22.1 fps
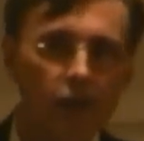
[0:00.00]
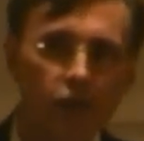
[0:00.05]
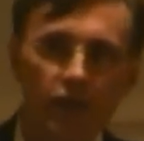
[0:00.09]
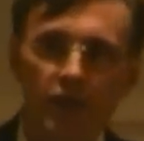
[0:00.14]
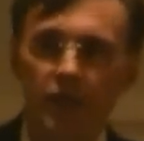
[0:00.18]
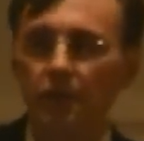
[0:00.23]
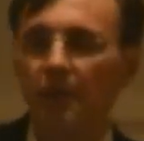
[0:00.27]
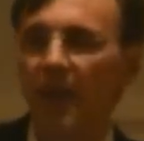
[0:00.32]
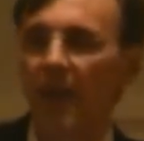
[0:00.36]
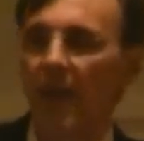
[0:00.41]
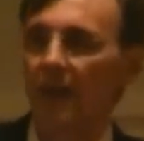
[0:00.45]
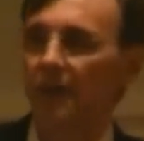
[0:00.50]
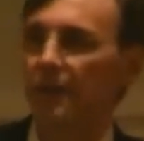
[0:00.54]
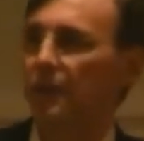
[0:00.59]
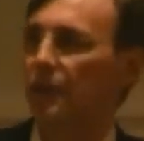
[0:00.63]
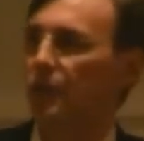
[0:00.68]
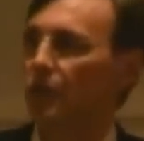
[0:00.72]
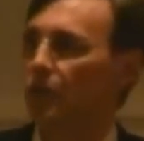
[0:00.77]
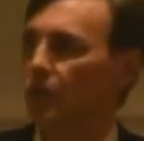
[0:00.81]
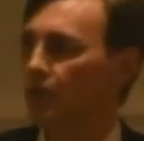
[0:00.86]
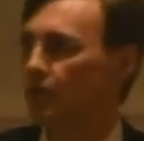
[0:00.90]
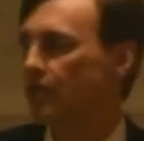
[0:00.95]
Chris
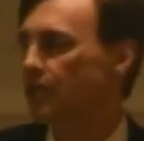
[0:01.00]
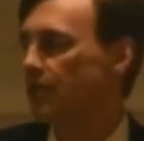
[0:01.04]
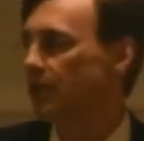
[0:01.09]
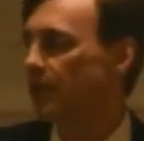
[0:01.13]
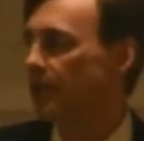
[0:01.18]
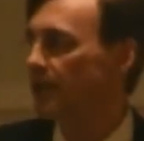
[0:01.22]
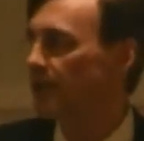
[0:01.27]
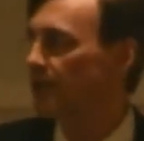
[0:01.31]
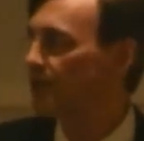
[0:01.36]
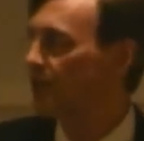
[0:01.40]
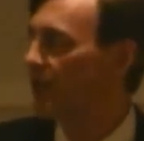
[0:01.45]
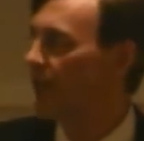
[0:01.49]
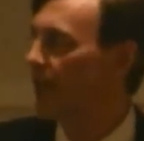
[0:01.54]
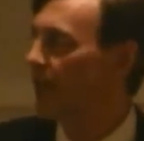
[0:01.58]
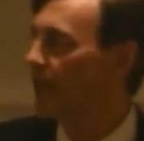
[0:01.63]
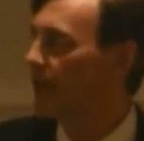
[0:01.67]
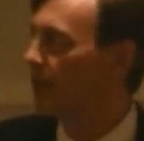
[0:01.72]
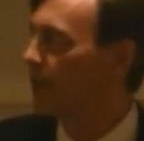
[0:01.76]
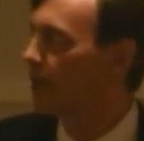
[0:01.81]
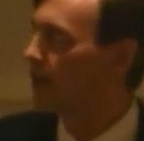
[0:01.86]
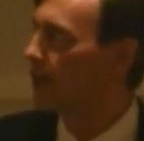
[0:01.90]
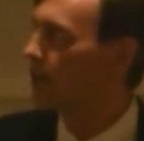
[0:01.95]
Matthews
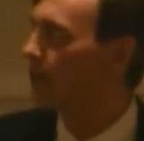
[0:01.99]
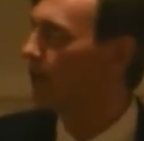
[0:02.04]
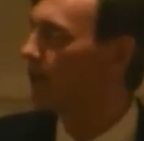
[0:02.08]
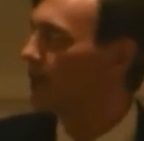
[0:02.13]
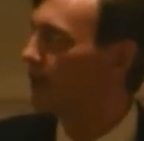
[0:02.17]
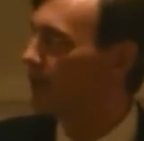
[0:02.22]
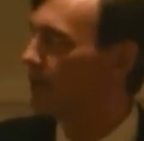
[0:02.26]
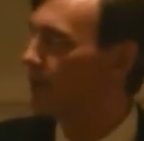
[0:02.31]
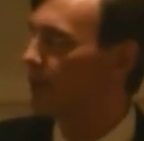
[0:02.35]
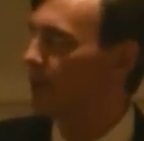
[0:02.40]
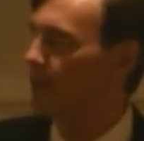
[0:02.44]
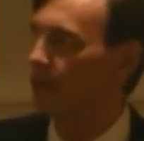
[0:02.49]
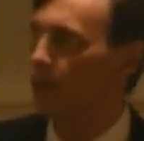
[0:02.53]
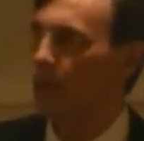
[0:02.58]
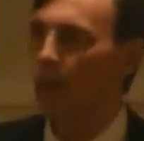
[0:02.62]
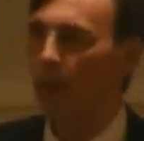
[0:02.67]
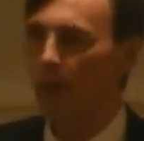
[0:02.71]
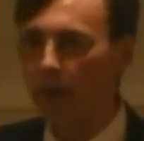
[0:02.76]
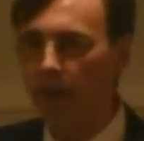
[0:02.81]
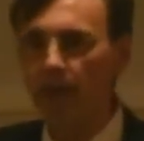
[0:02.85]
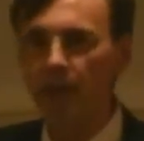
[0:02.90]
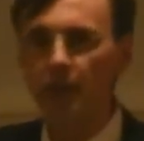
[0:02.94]
saying, you know,
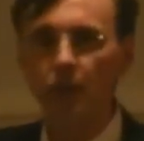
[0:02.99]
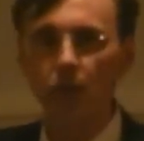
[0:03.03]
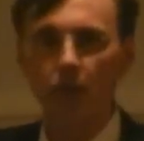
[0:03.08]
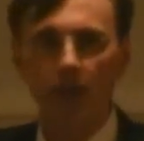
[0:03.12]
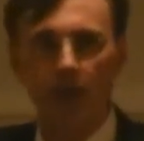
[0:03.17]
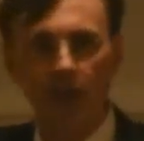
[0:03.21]
Republicans